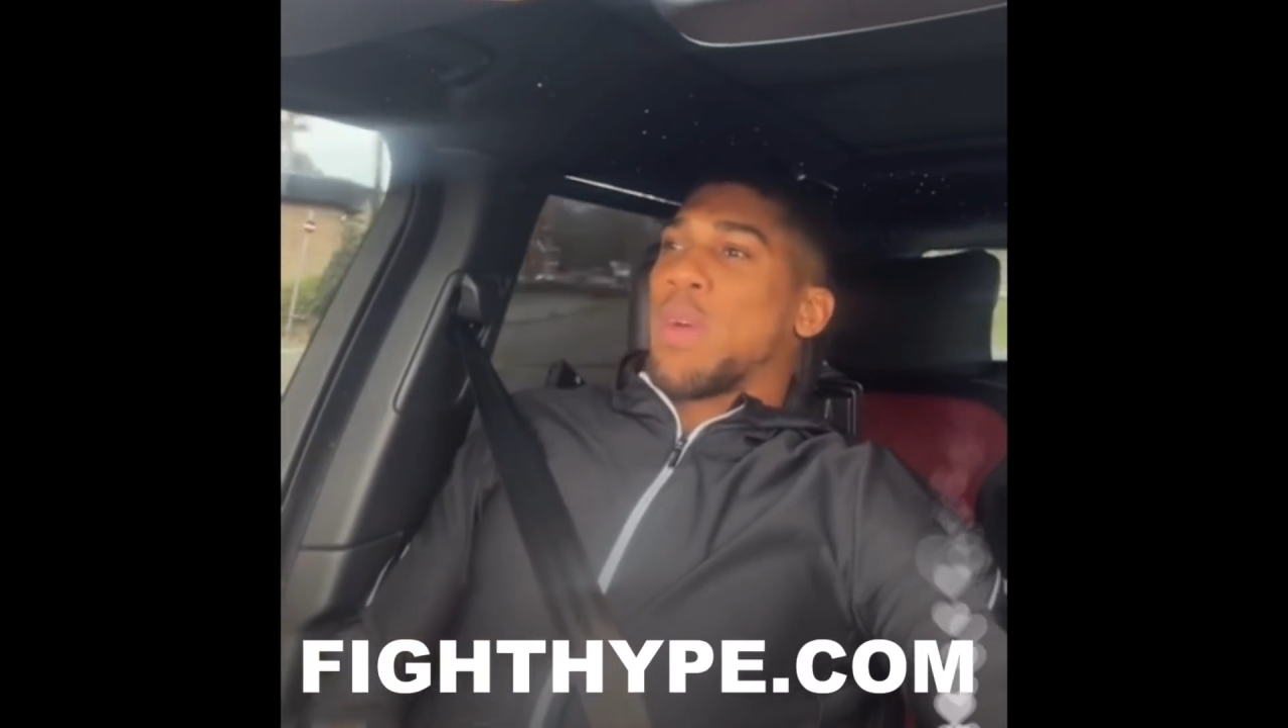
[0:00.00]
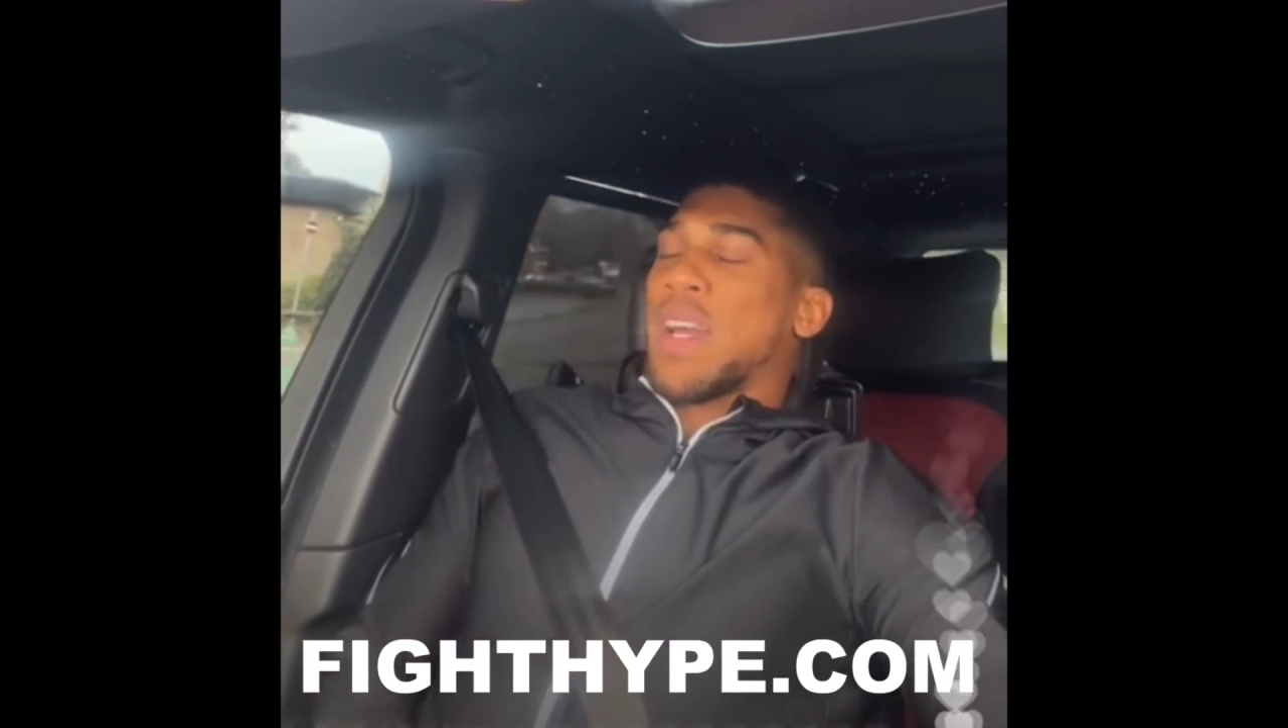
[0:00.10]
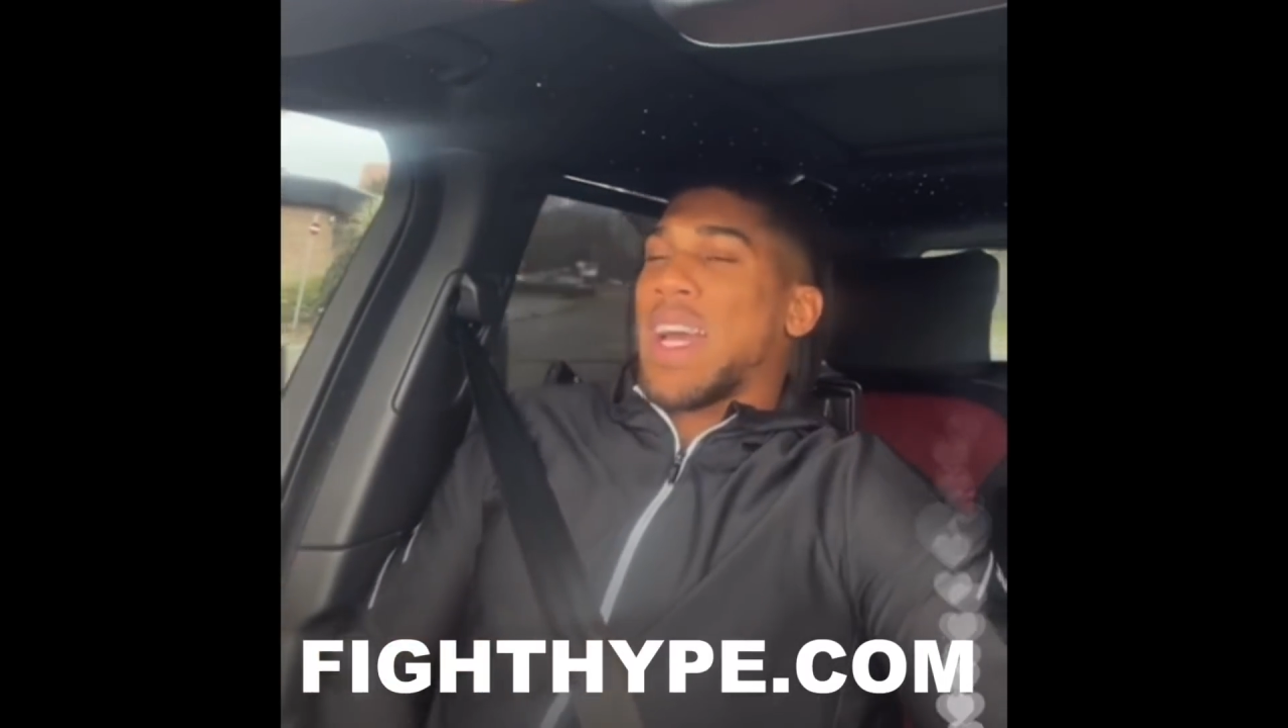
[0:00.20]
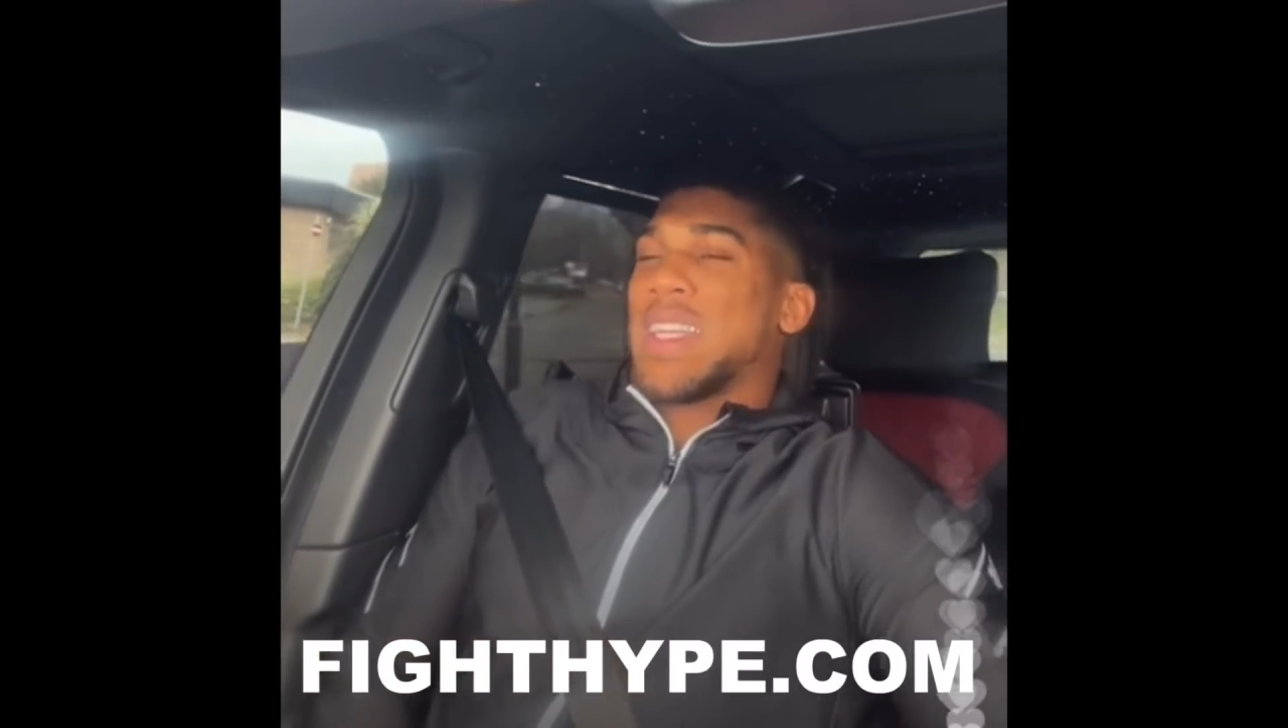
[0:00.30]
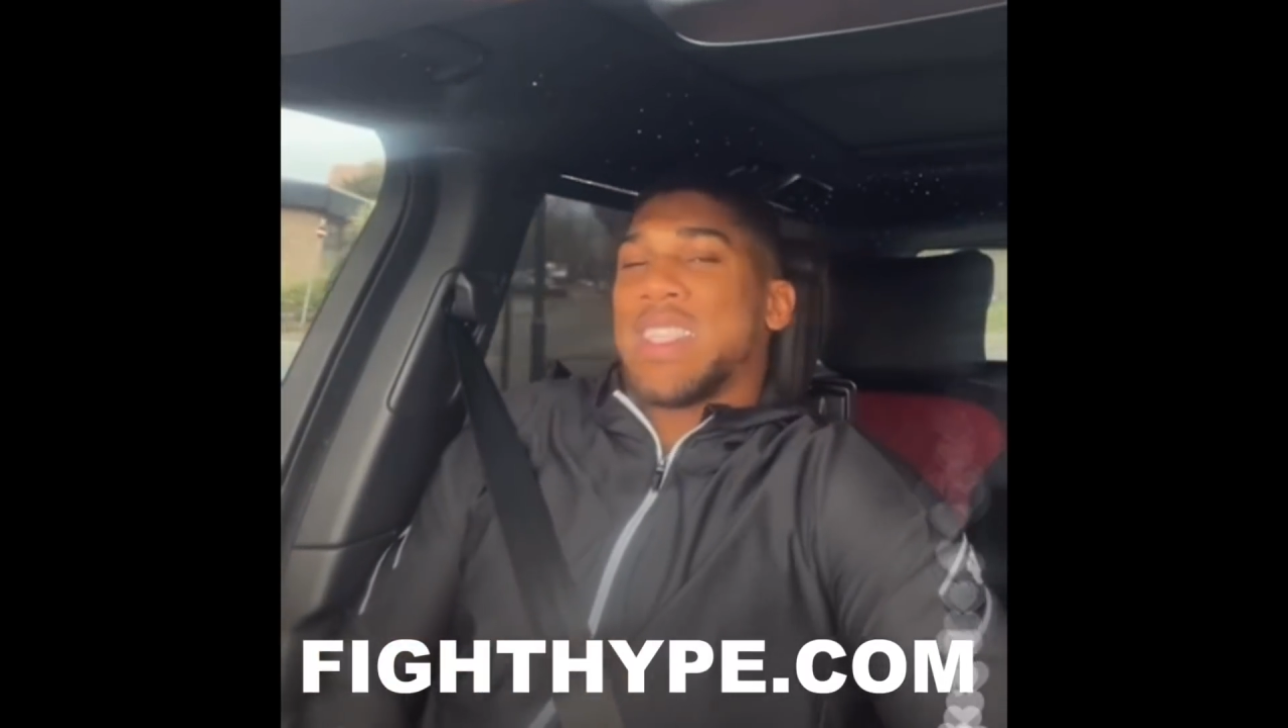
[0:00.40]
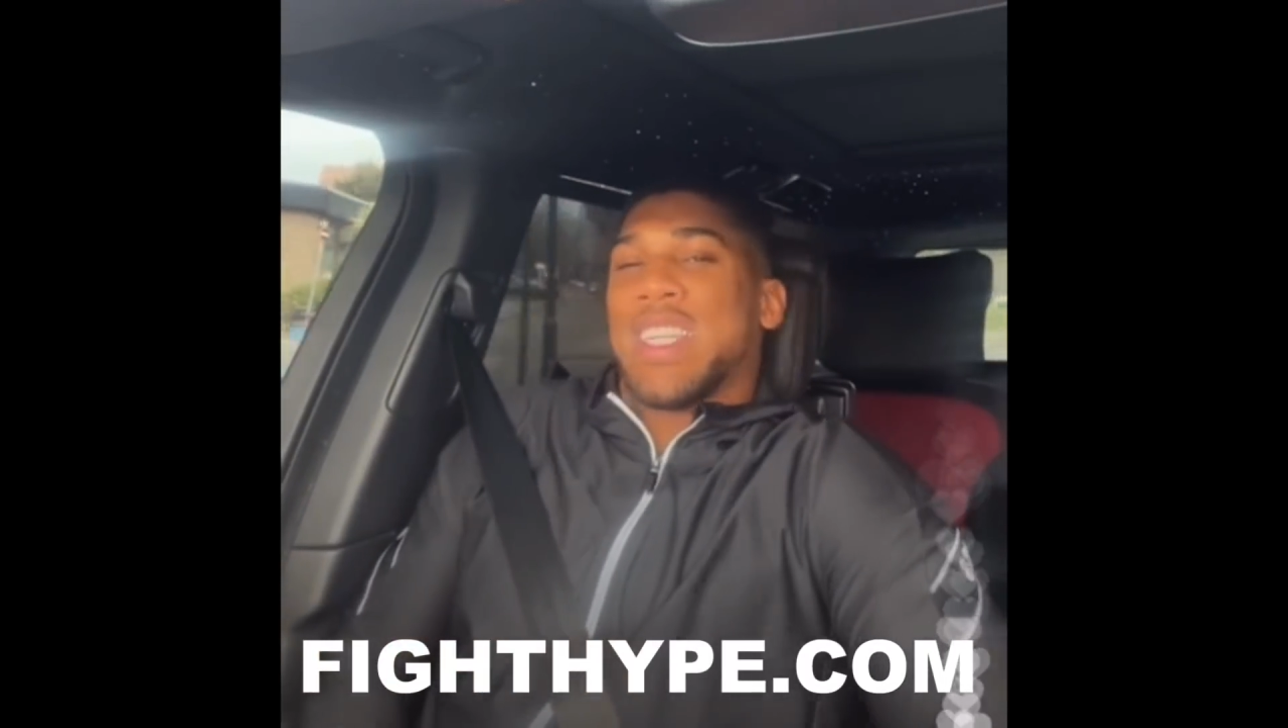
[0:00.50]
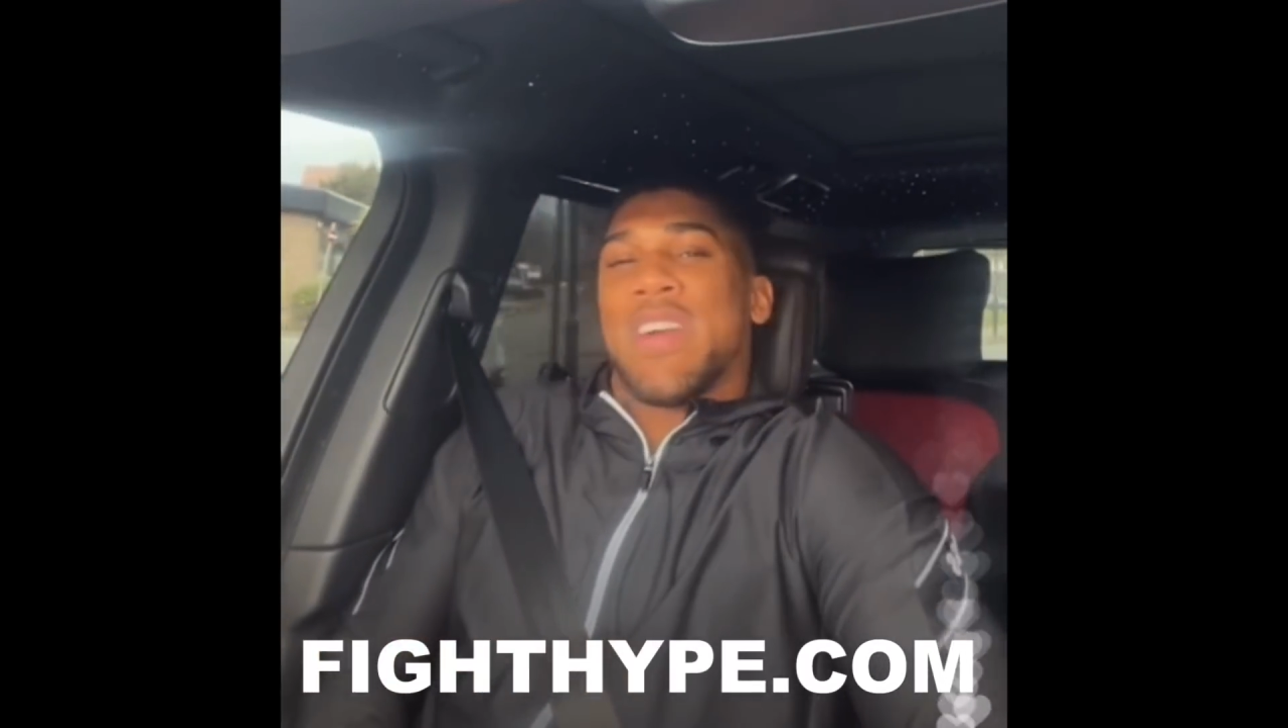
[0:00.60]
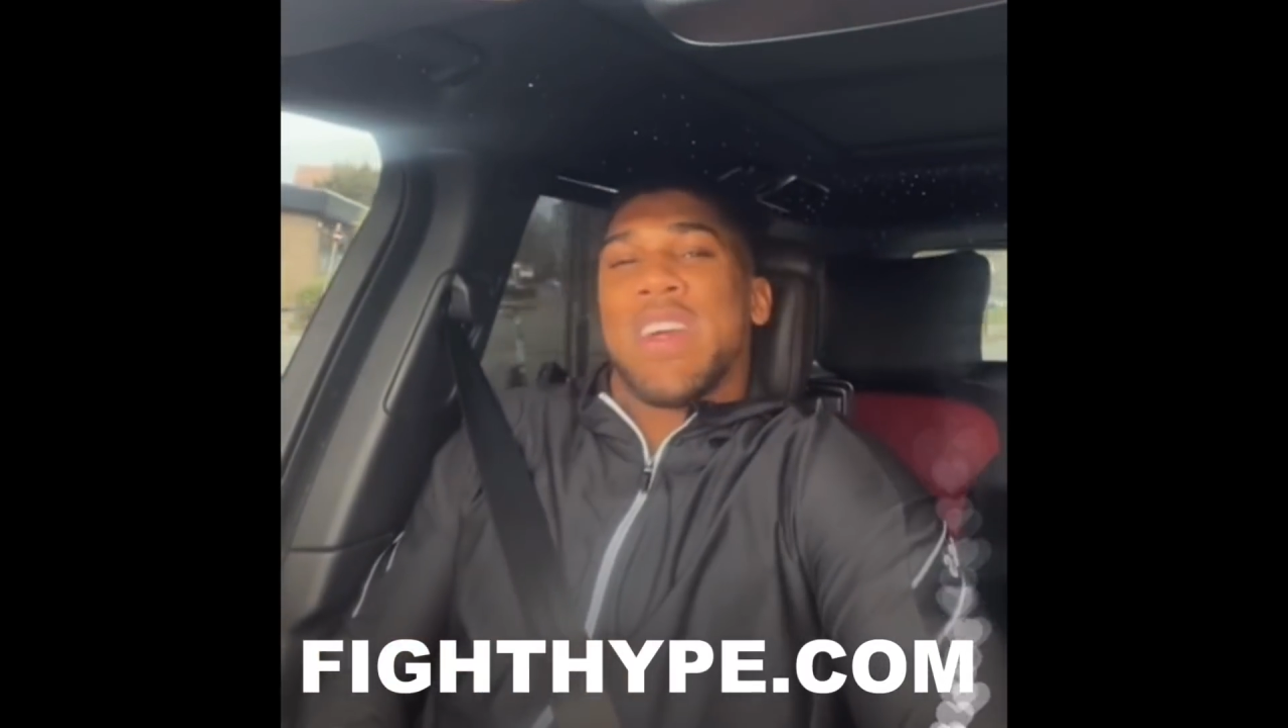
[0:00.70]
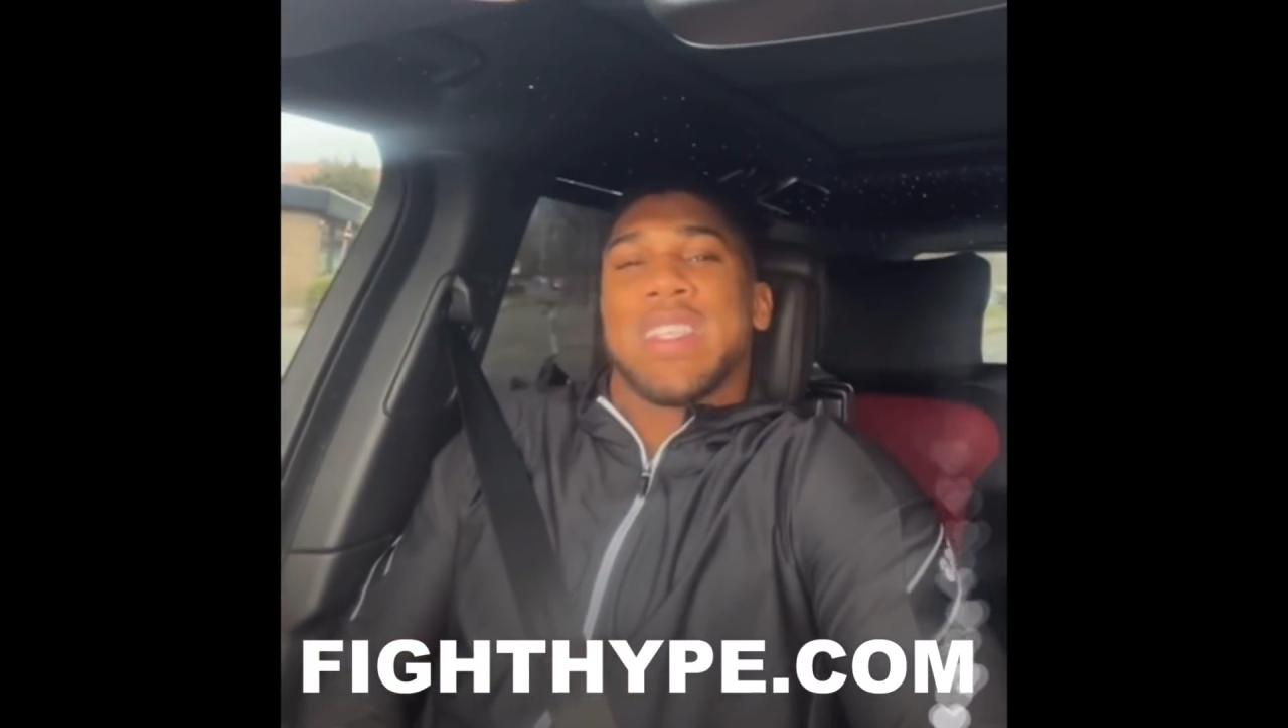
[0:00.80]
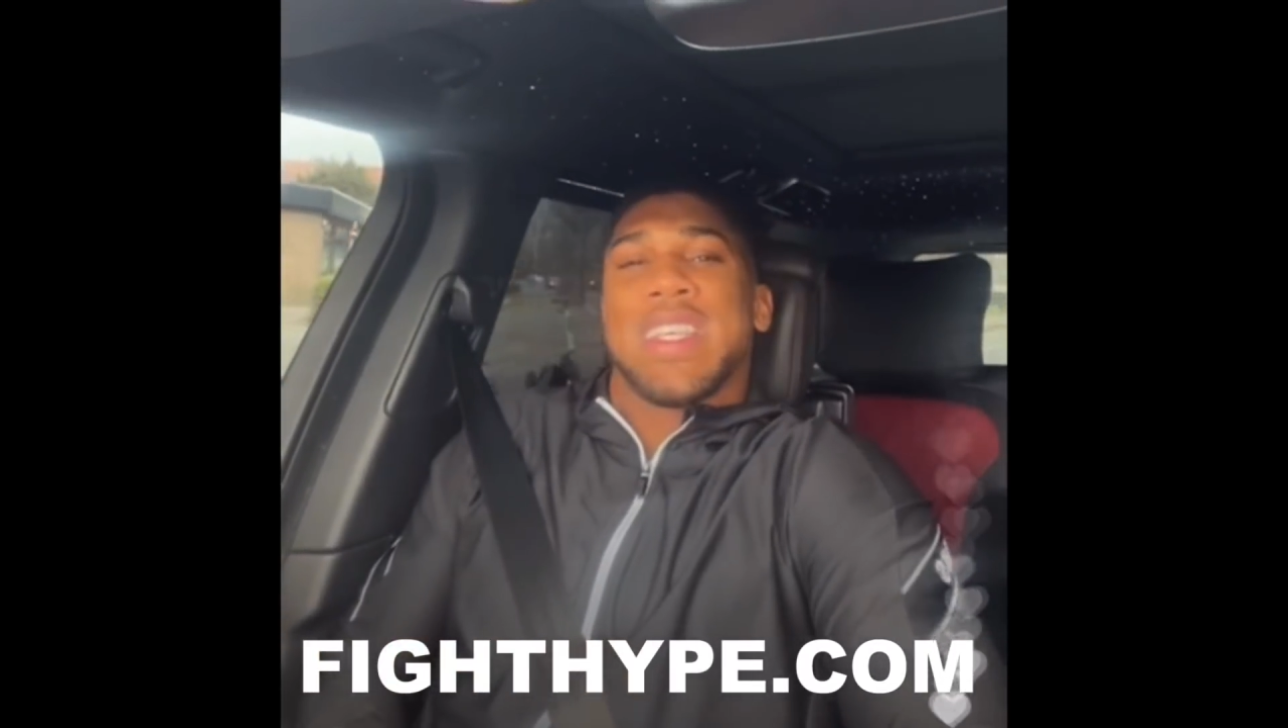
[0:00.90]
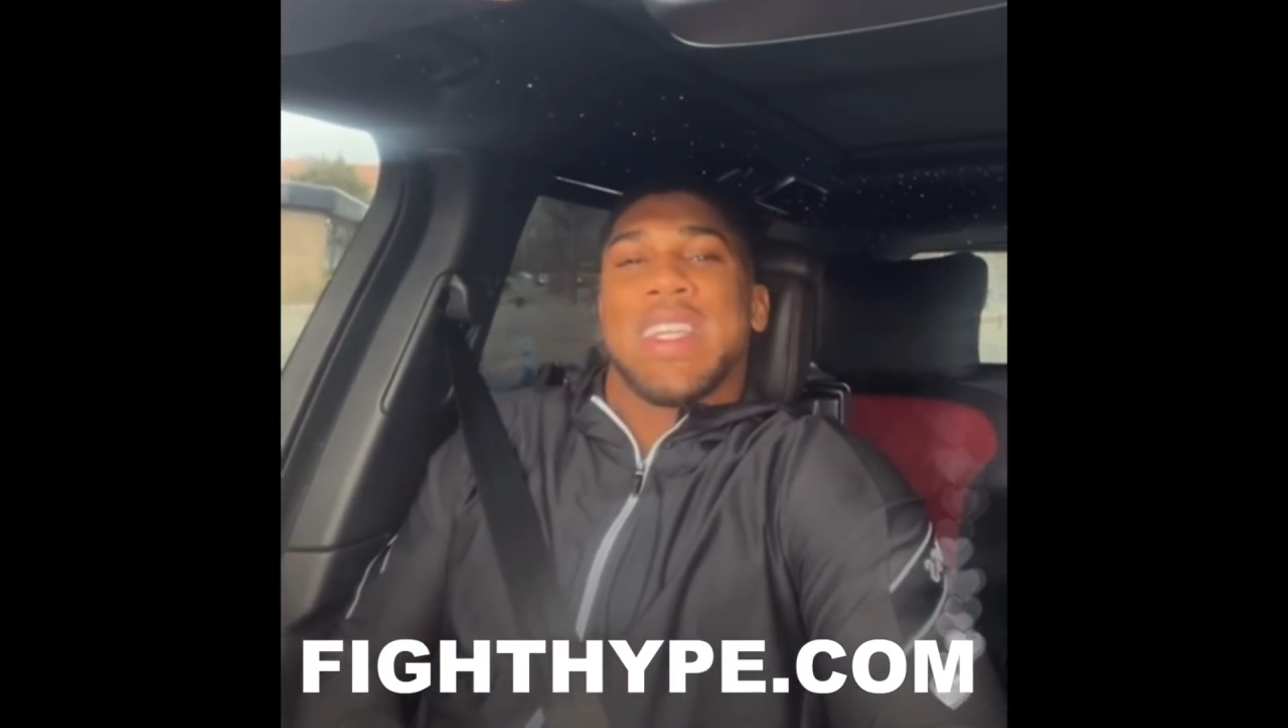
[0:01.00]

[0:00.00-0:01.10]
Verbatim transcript: my Nigerians